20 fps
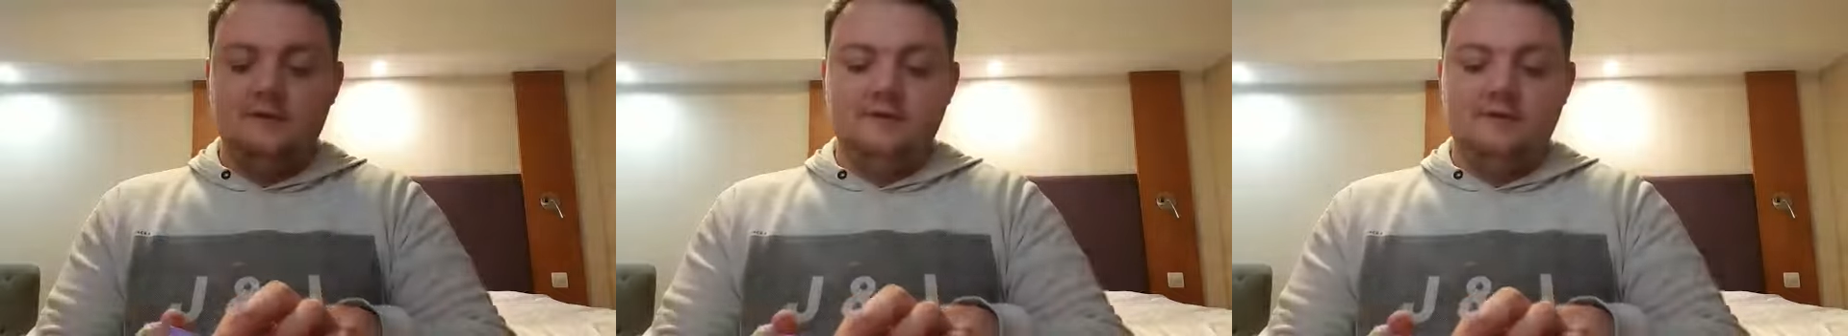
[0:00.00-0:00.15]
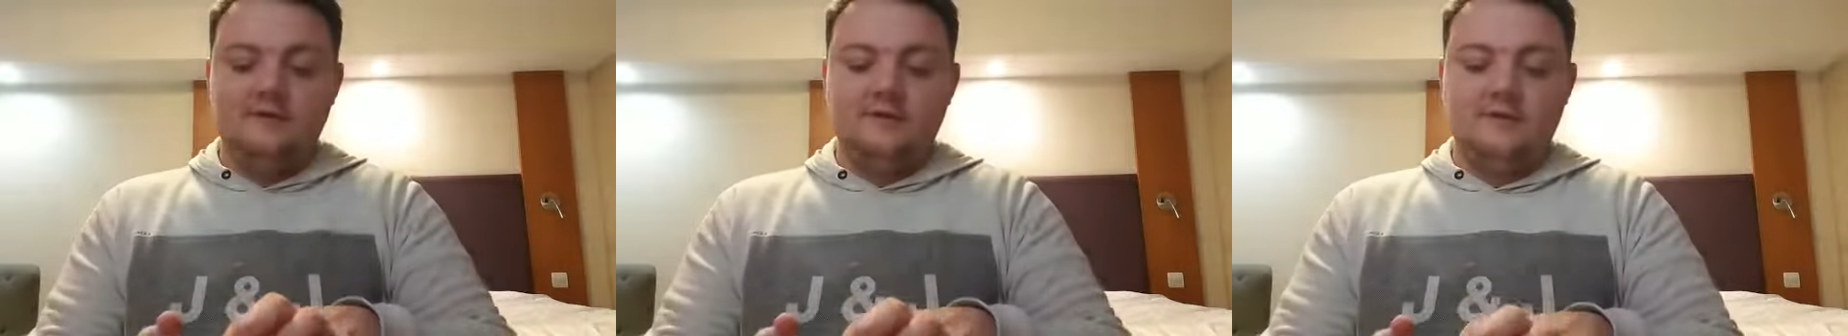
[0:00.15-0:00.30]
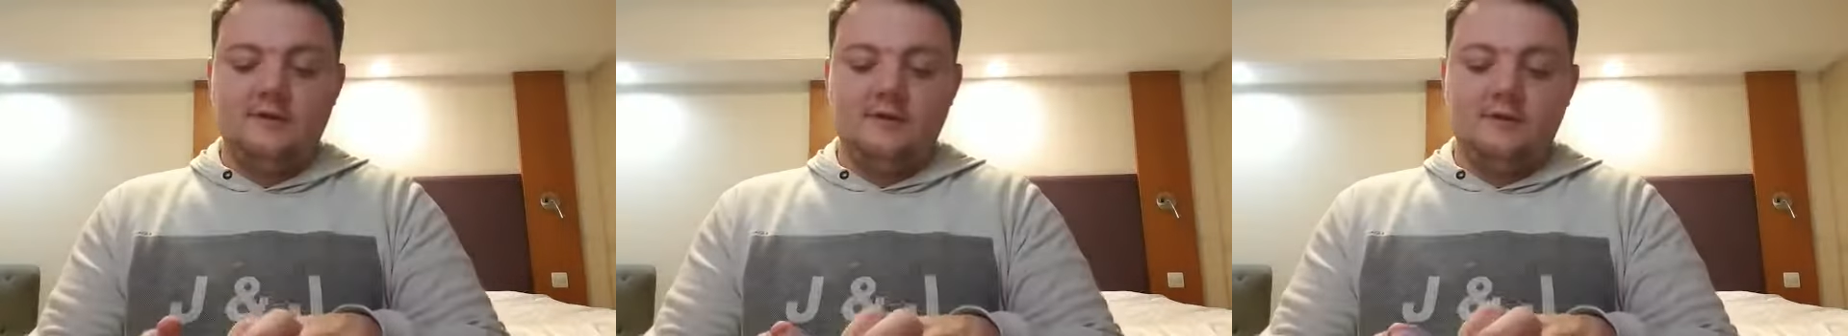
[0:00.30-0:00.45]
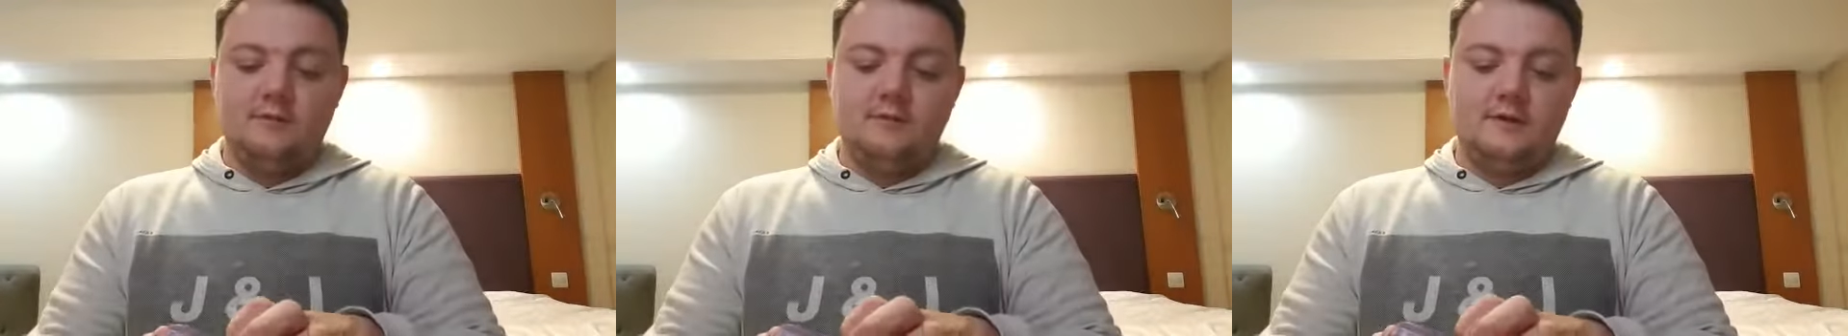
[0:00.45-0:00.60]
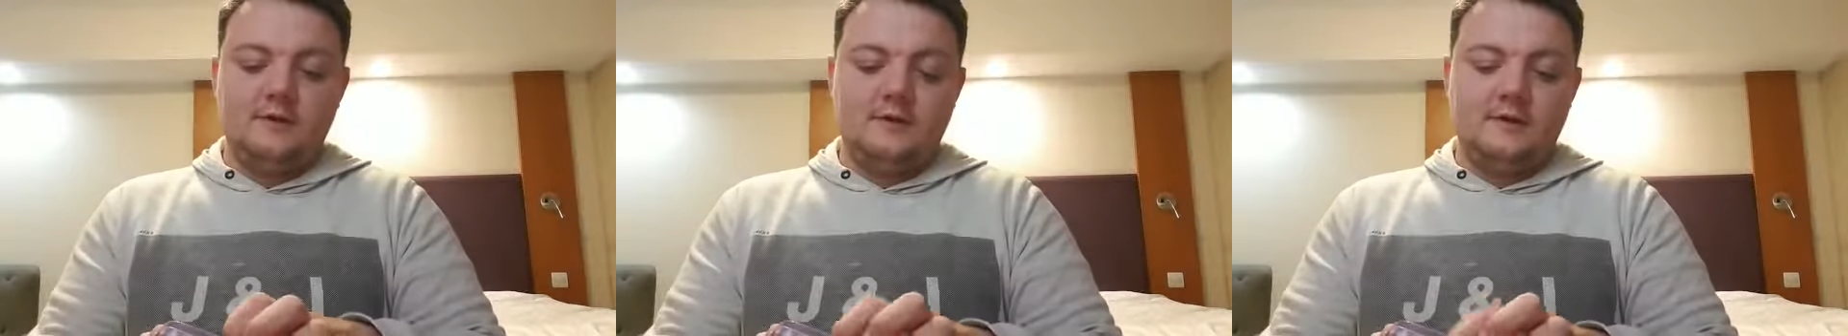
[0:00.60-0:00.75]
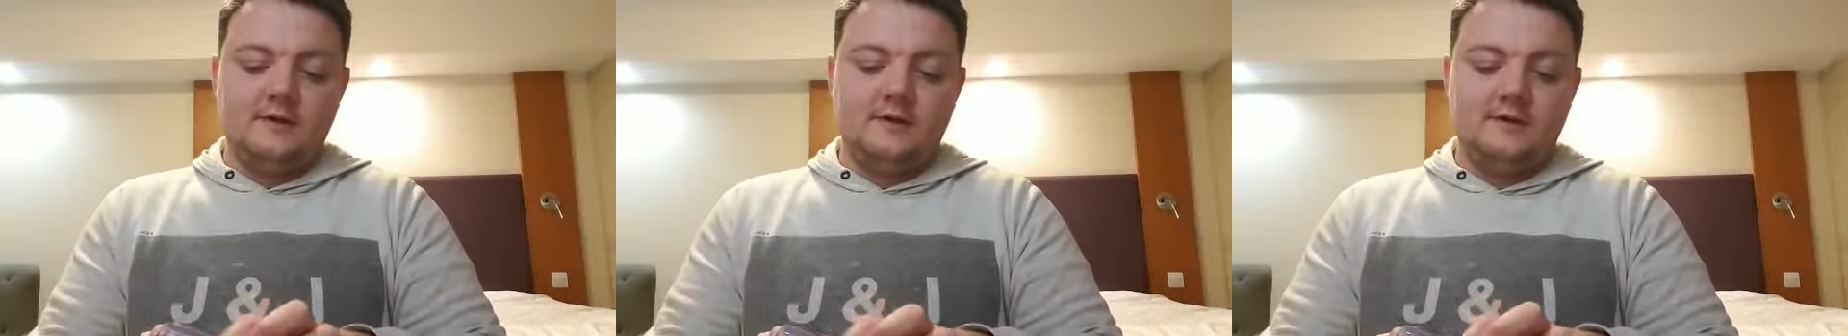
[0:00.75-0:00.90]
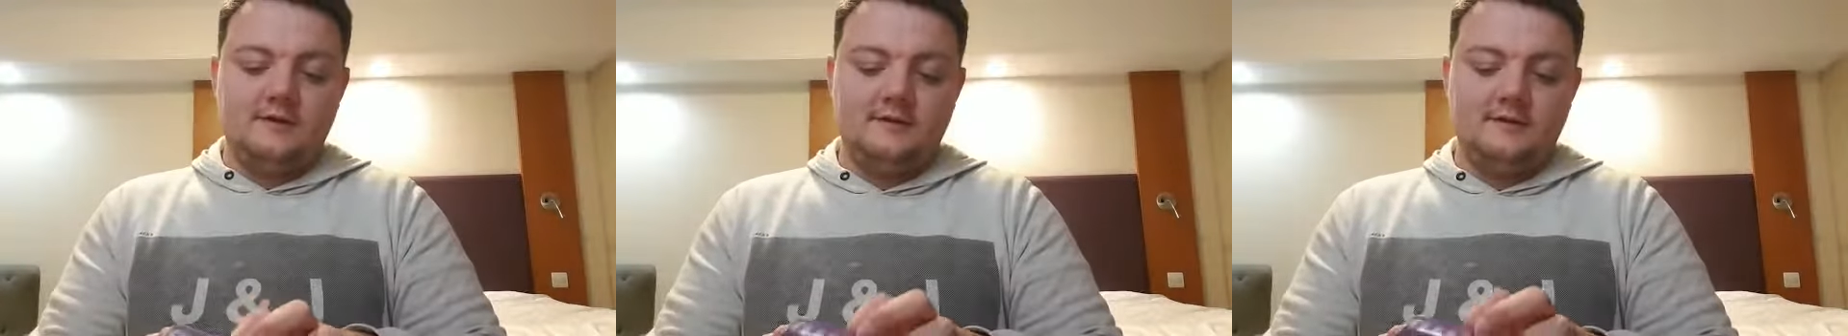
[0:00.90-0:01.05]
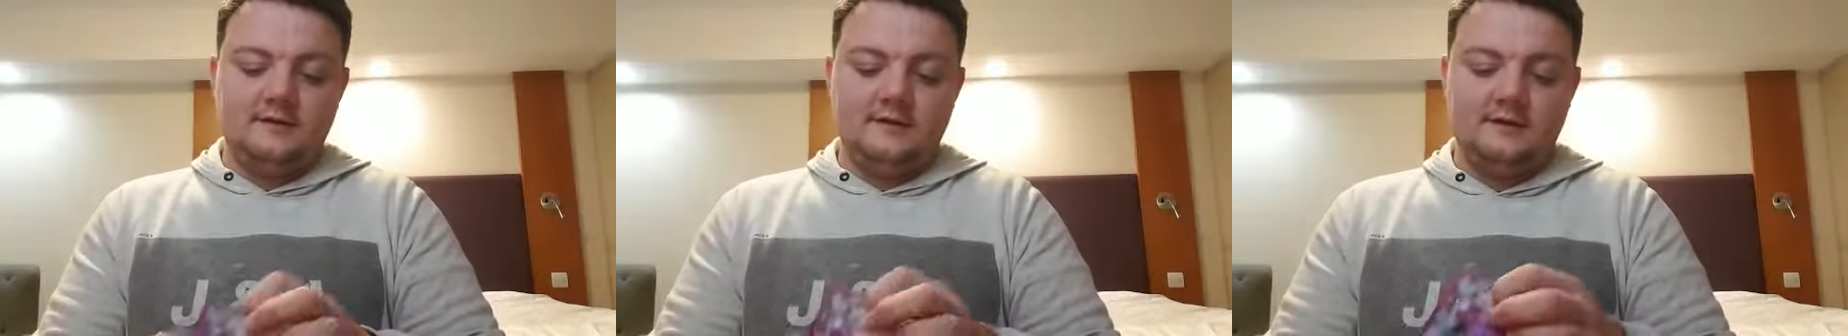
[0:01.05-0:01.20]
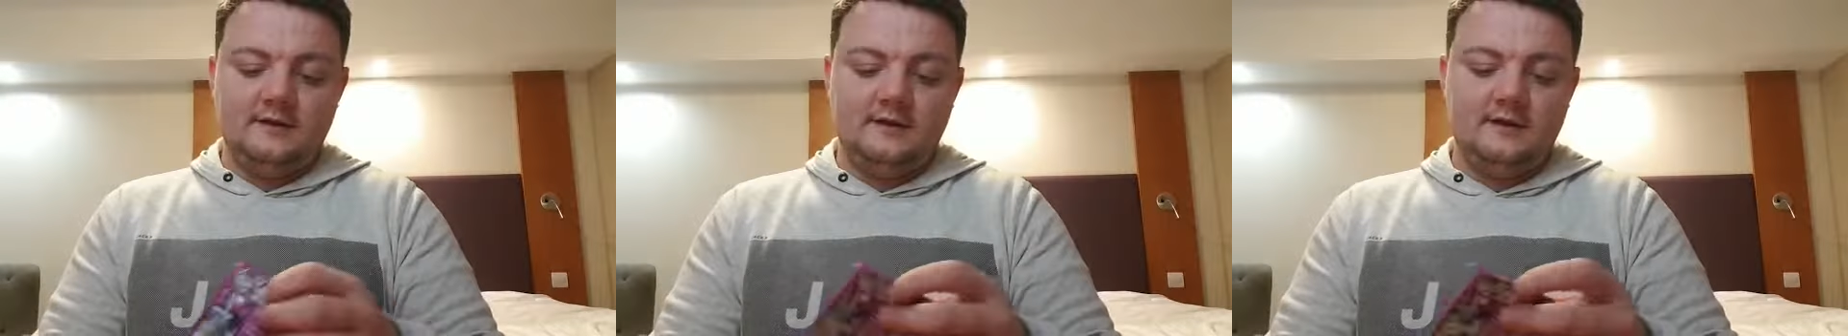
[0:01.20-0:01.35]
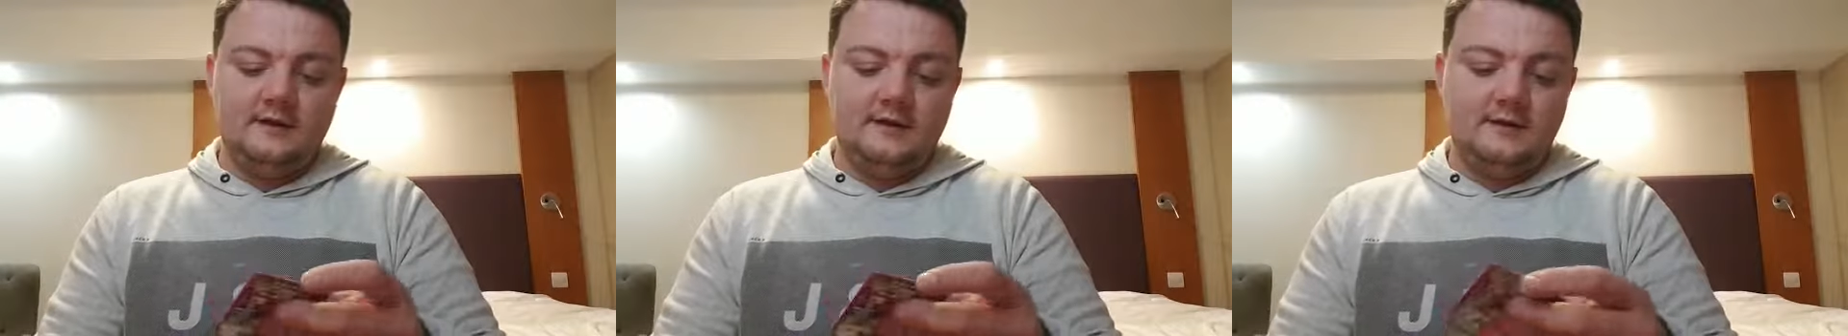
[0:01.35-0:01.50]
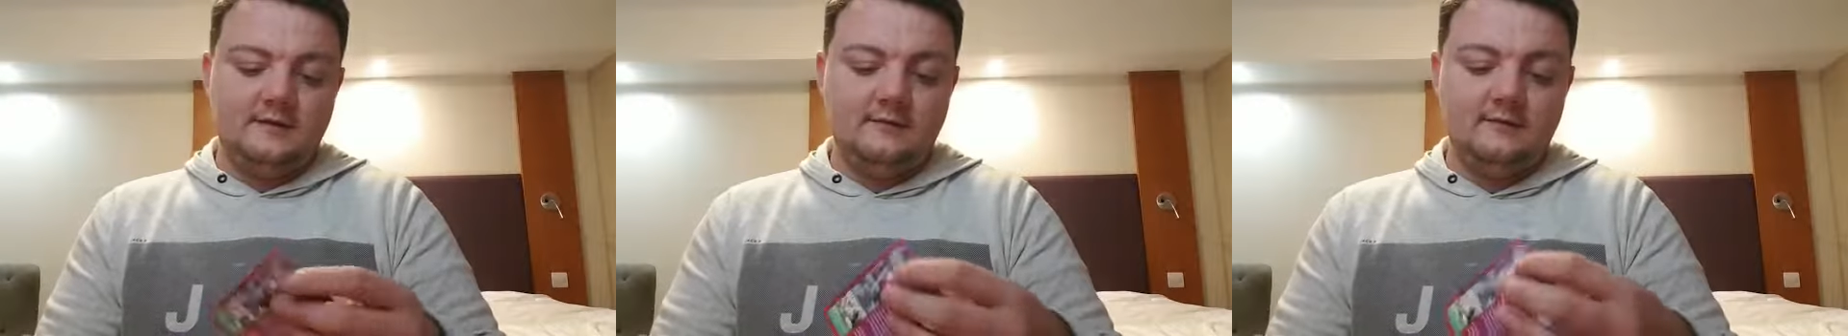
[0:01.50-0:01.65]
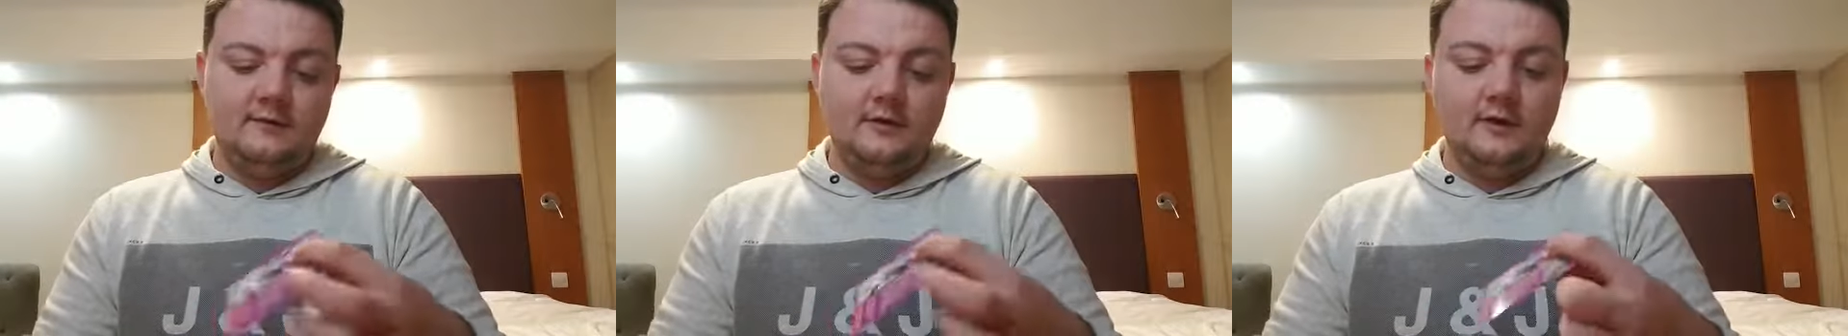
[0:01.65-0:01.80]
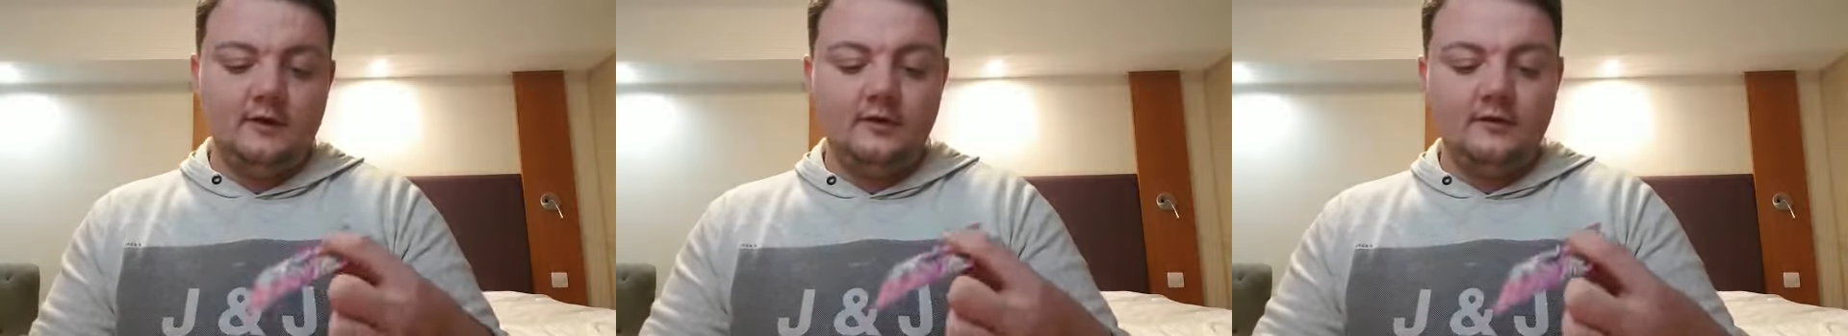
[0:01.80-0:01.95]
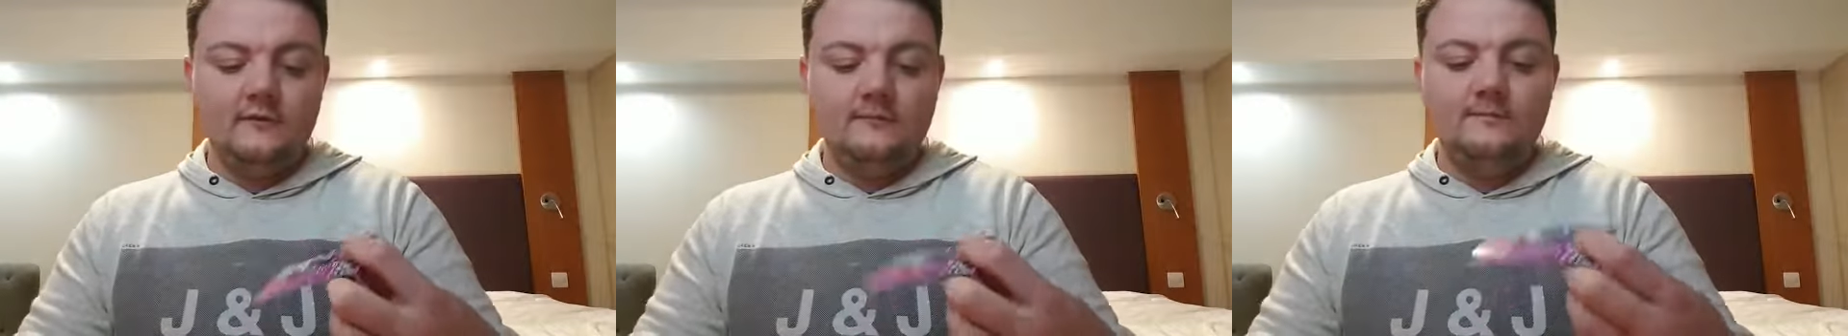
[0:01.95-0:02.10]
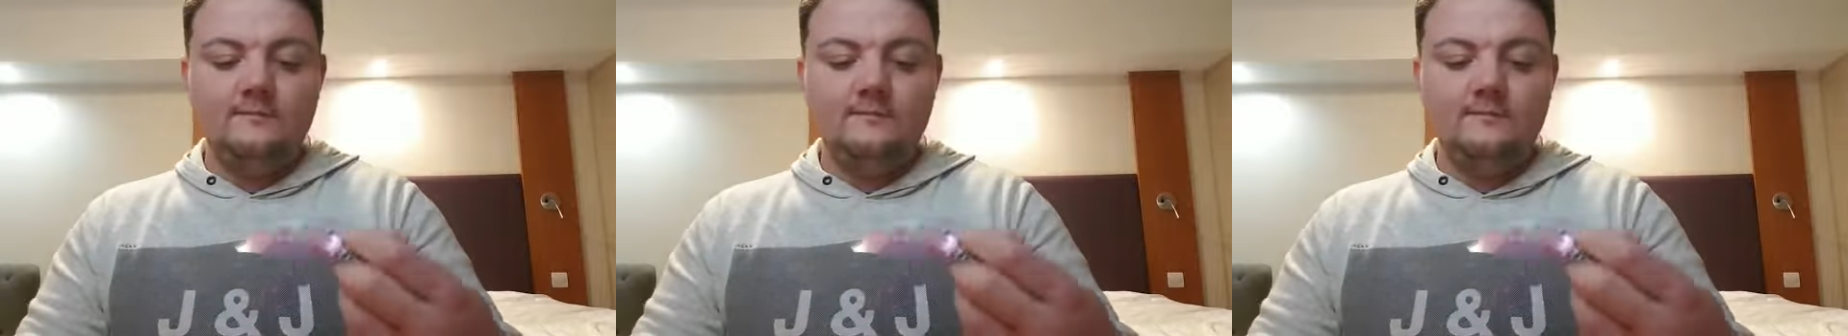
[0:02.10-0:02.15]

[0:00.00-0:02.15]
So, yeah, we've got